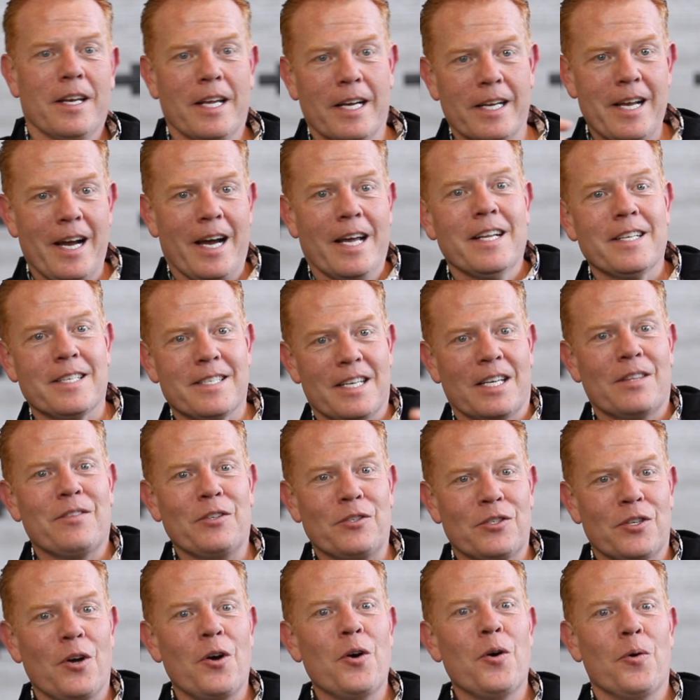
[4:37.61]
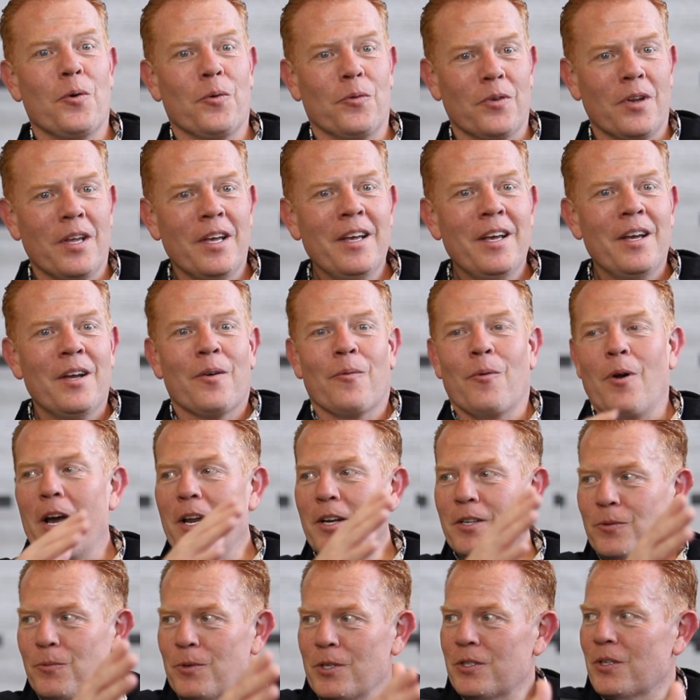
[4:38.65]
And it kind of set the tone,
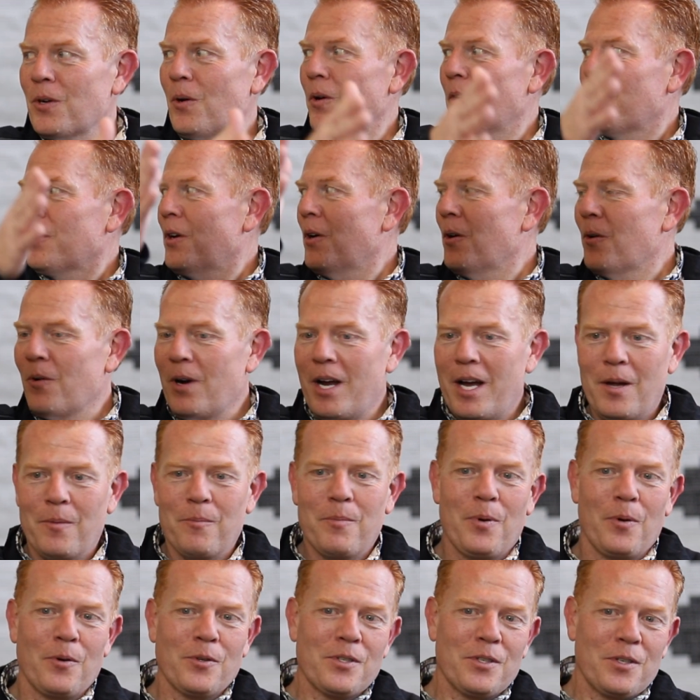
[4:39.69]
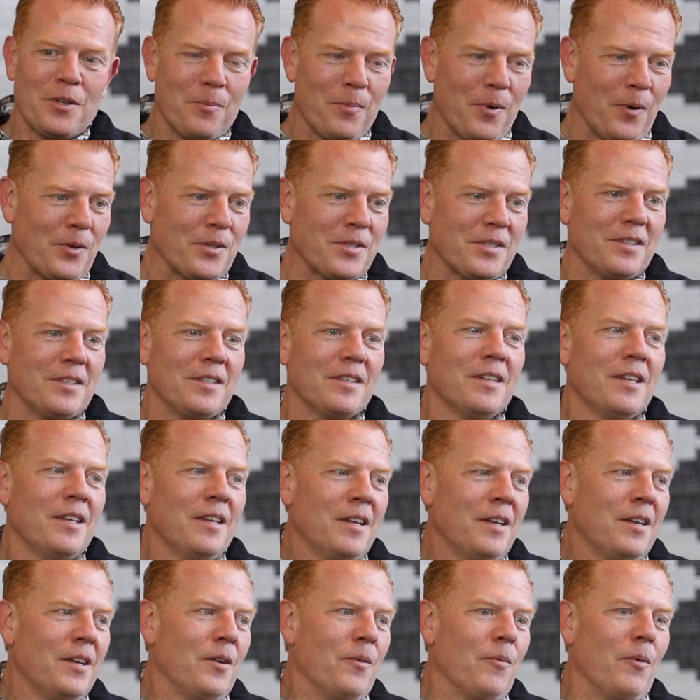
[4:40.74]
right, as we started to go around person to person,
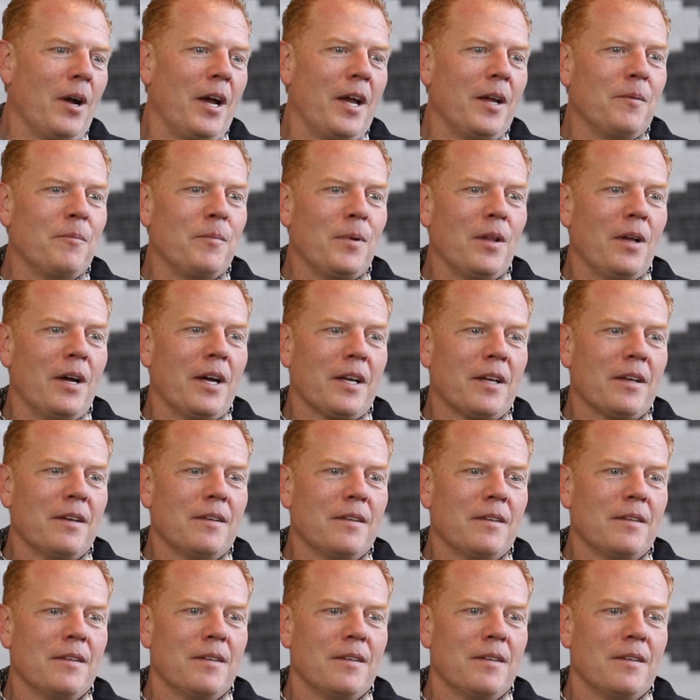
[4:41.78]
right, and be like,